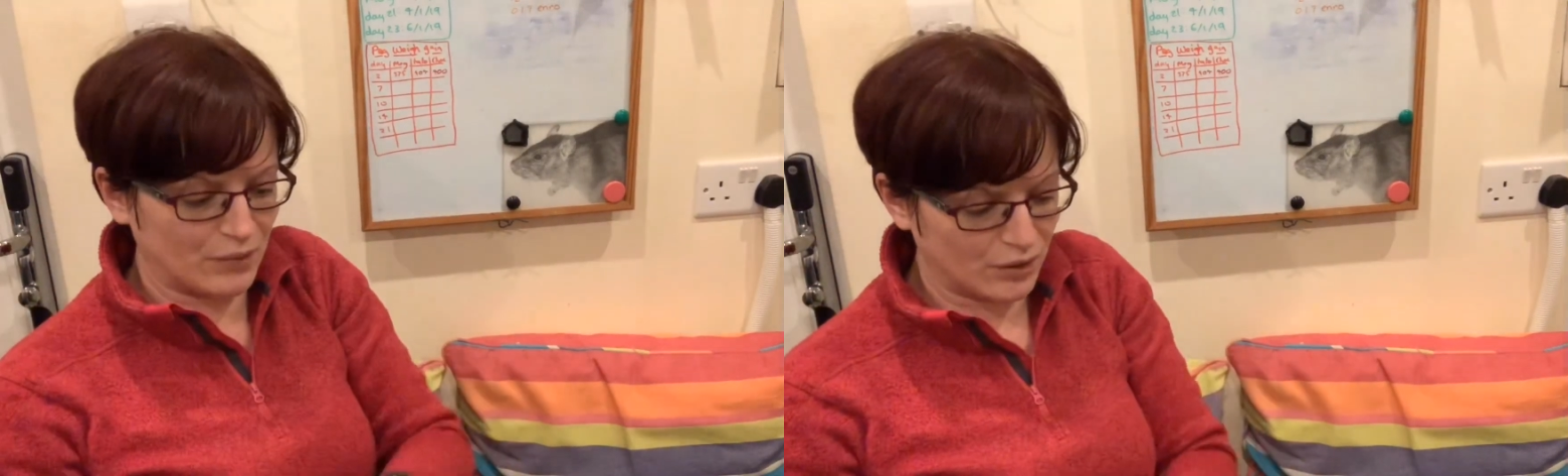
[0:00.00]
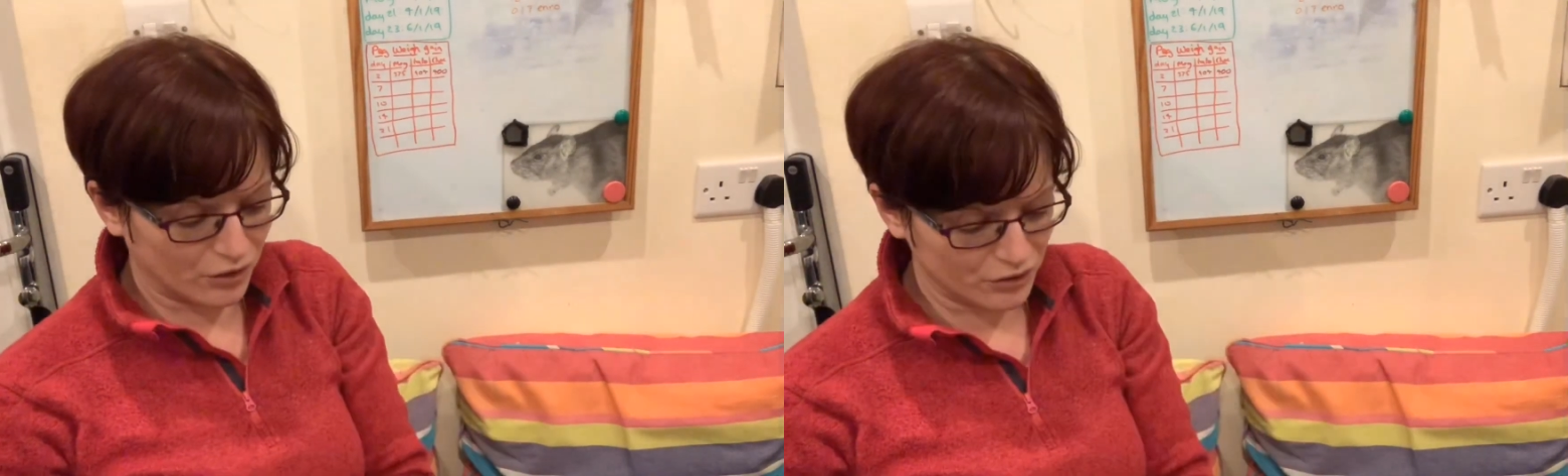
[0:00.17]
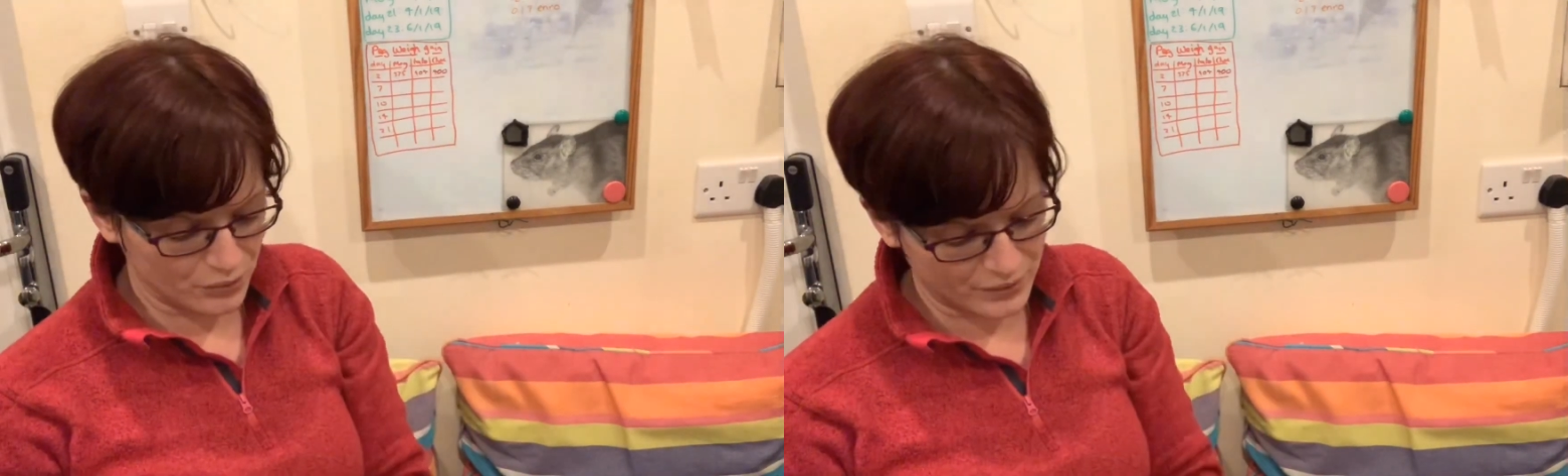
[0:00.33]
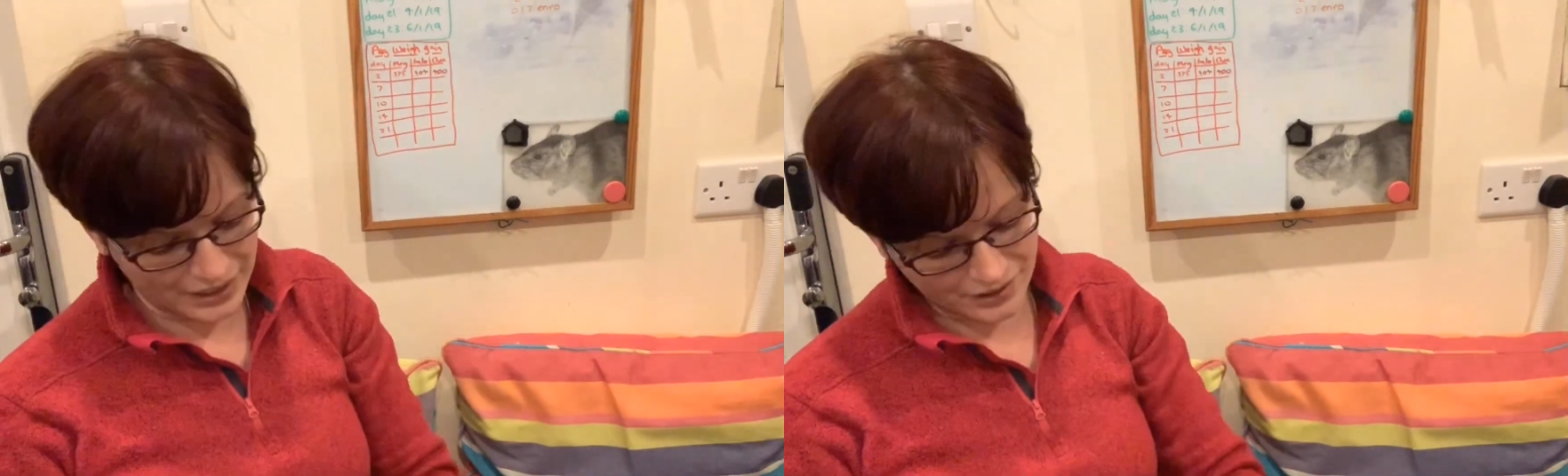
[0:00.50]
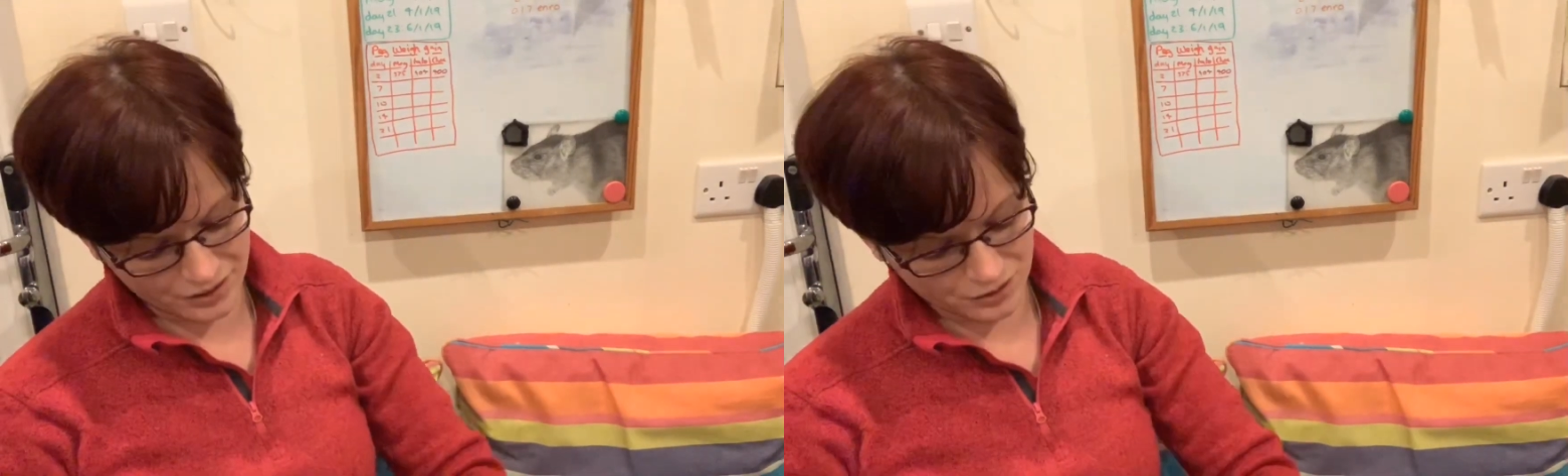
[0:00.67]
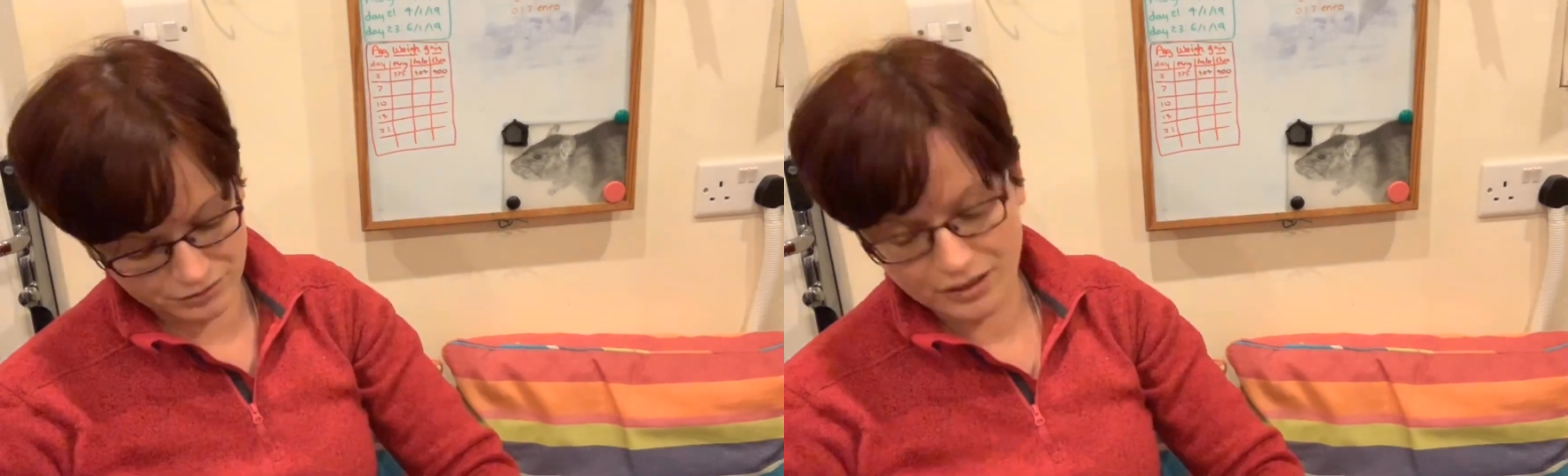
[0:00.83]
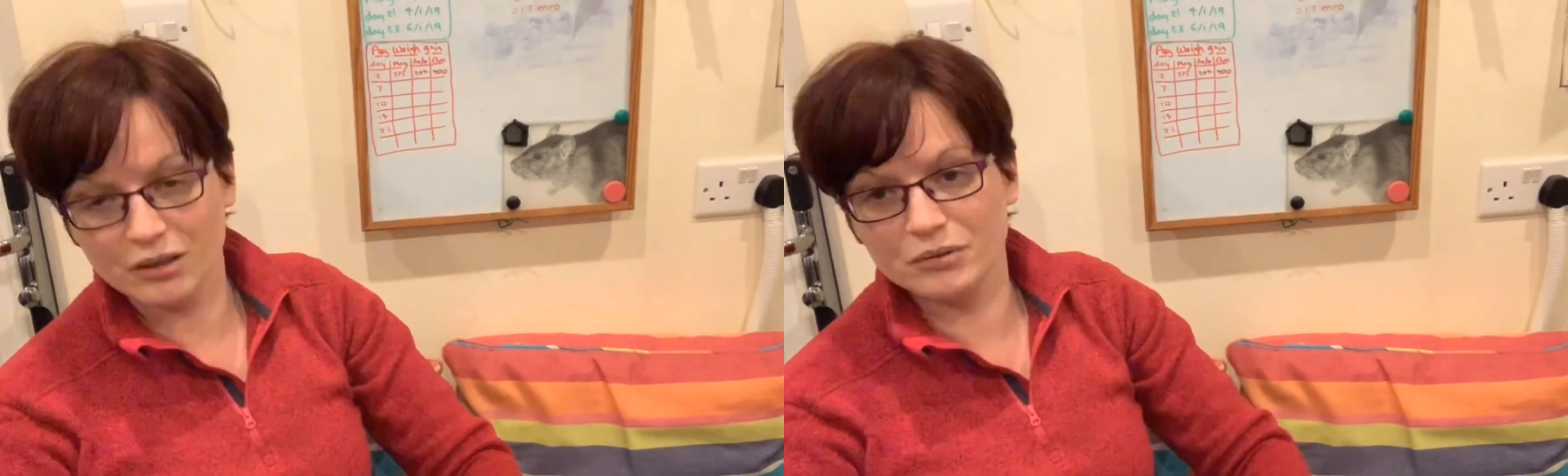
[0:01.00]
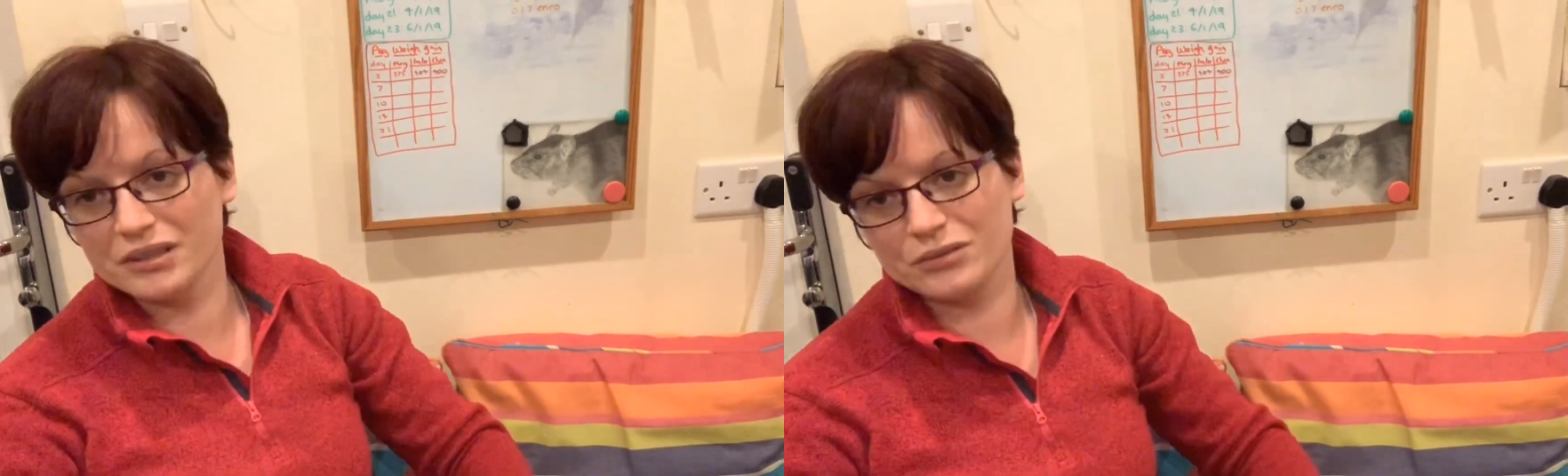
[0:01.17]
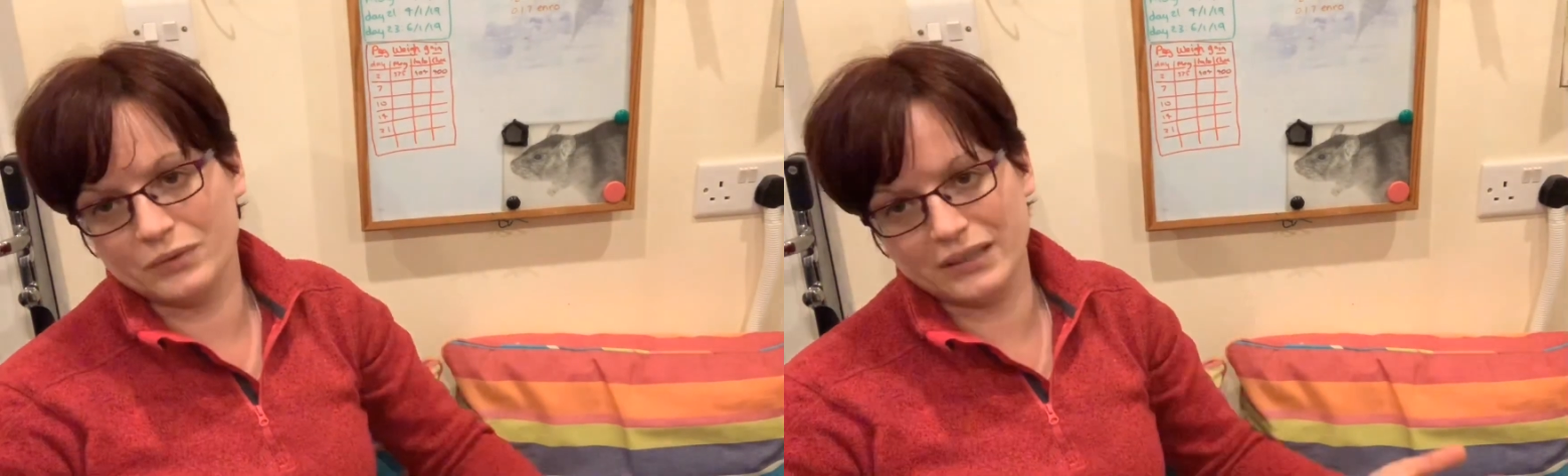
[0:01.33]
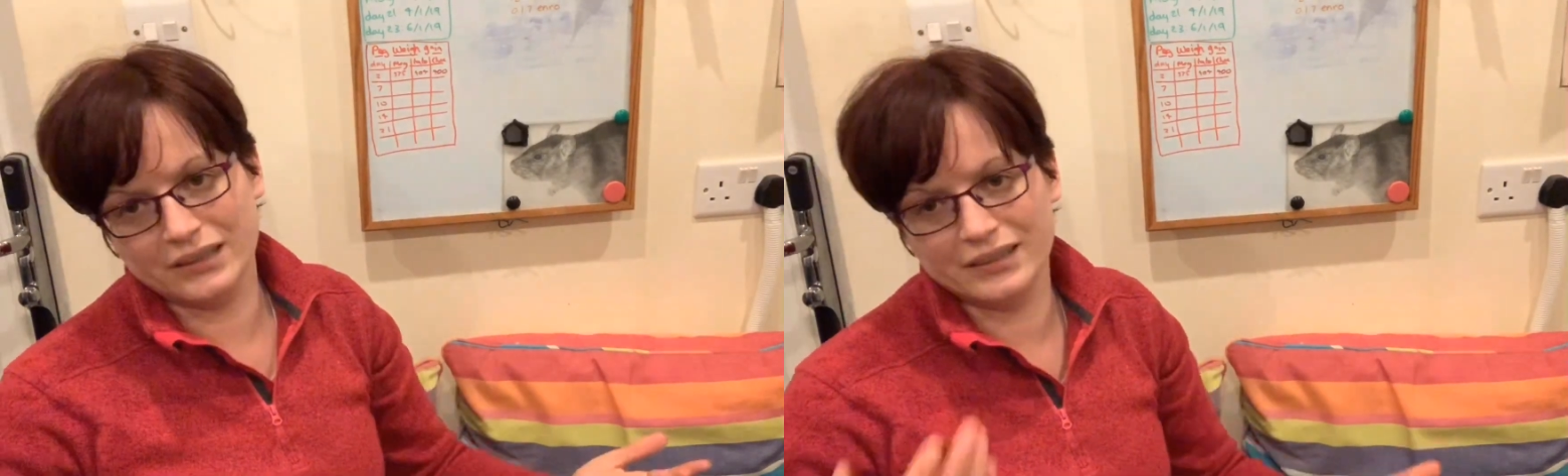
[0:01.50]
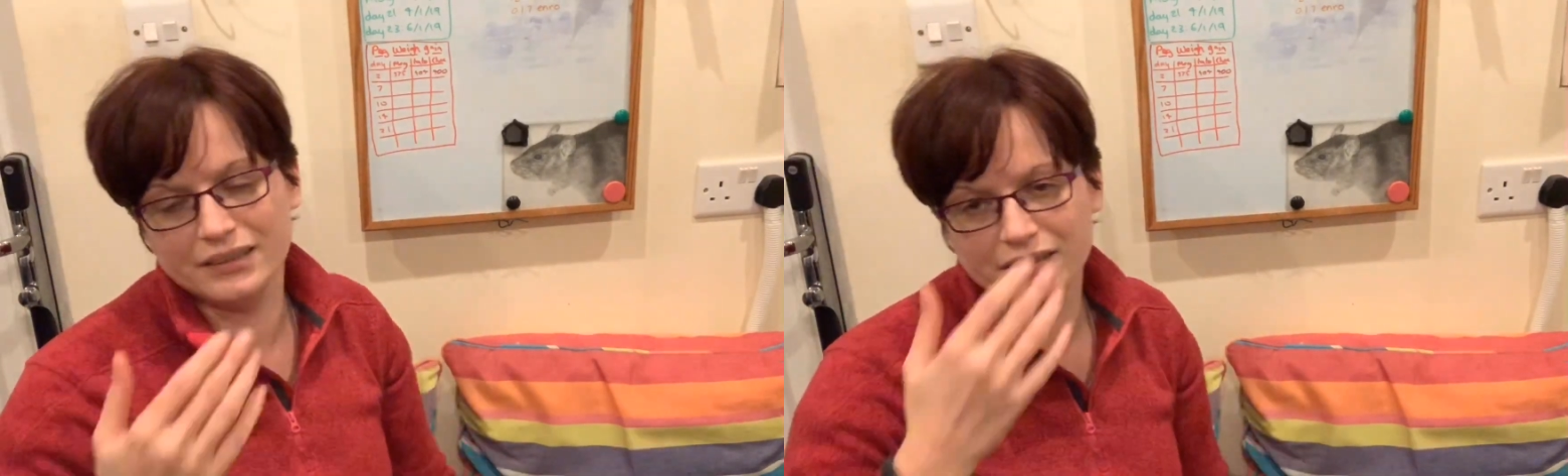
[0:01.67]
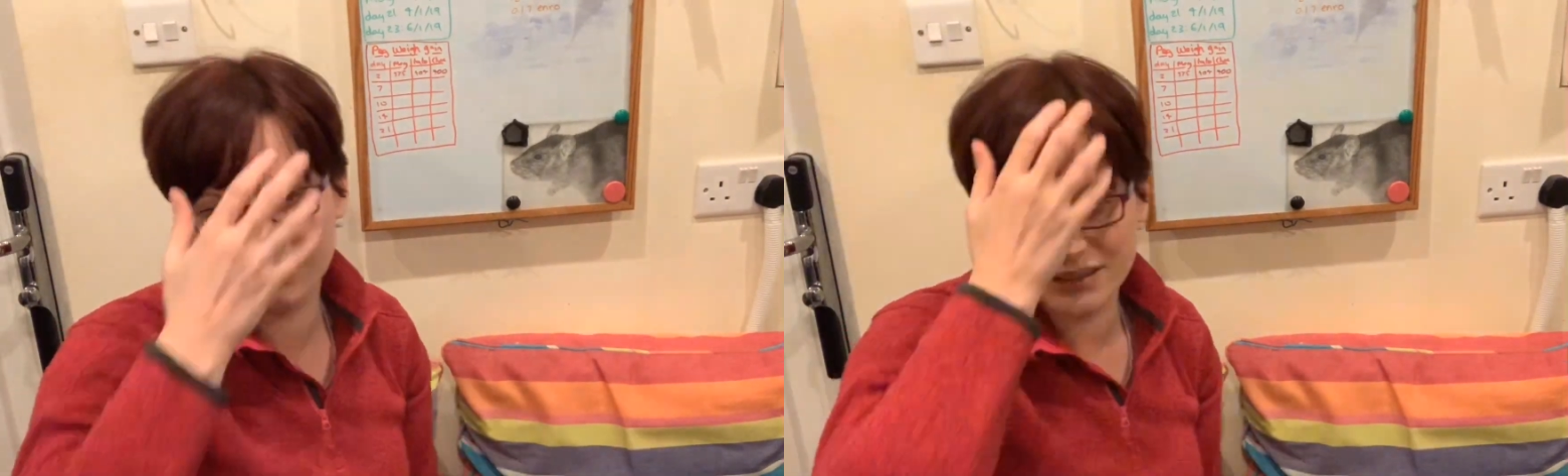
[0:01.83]
Or you can go forward as well,
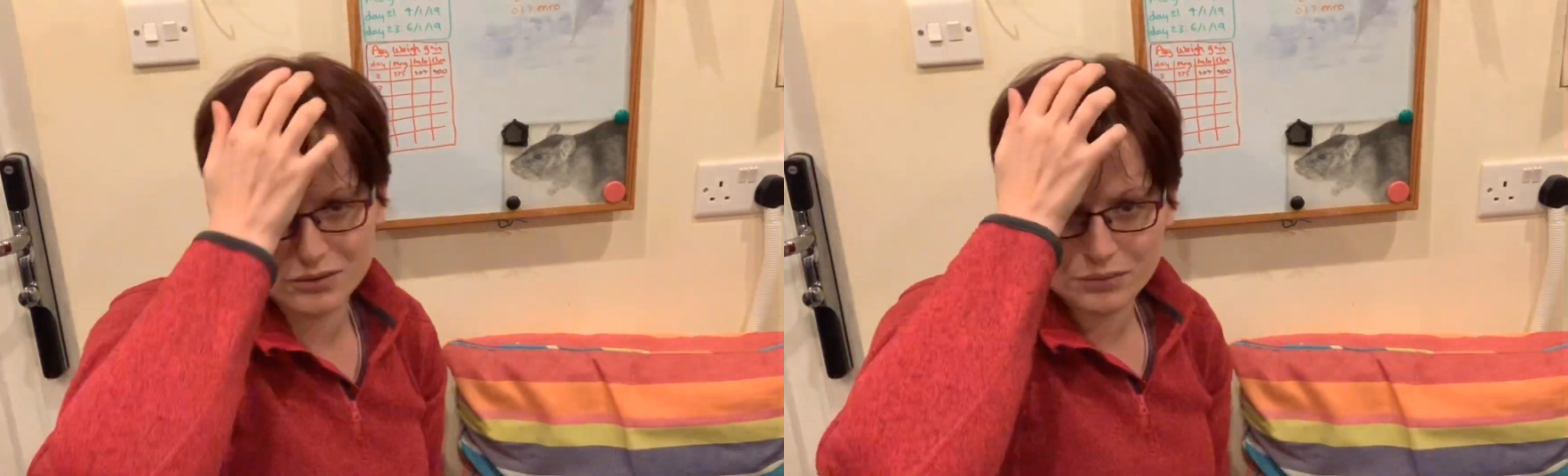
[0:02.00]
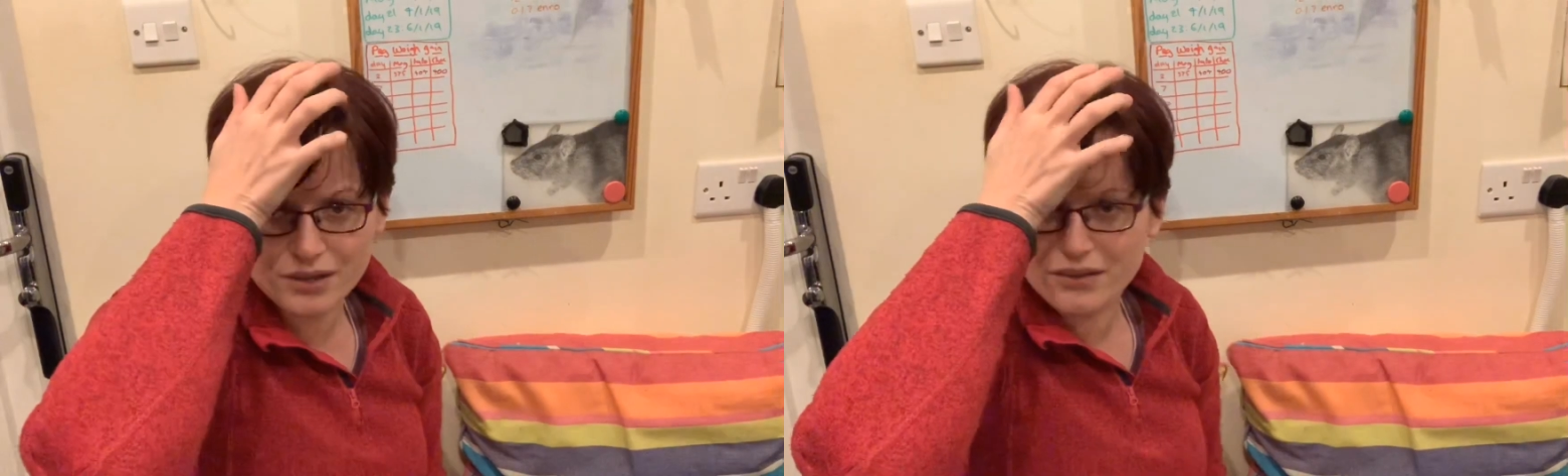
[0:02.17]
it's one of